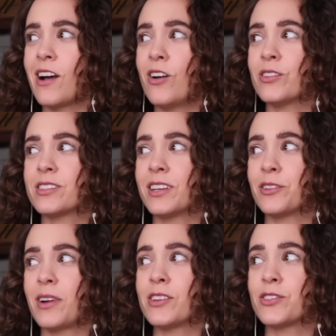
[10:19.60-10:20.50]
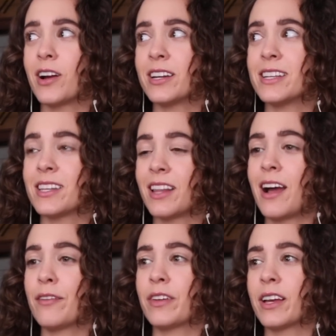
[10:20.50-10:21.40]
else in the restaurant isn't
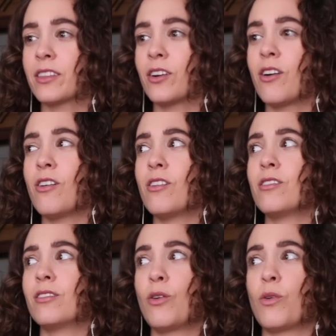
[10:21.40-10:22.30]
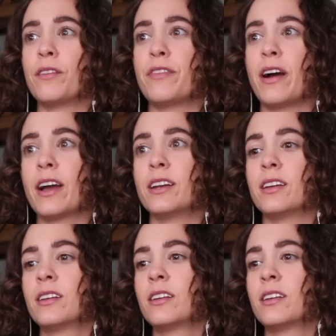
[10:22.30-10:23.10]
laughing. They're all horrified.